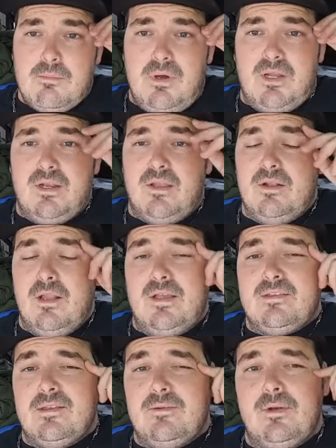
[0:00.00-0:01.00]
But
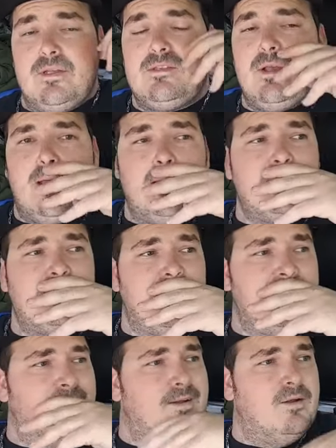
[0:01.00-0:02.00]
nonetheless, anyway, so I had to
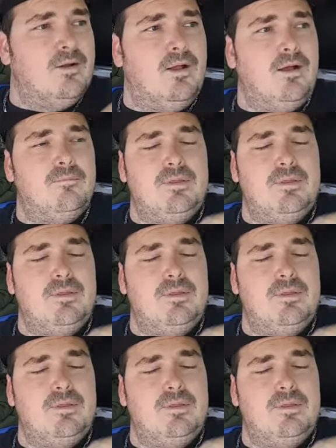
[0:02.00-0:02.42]
stay here.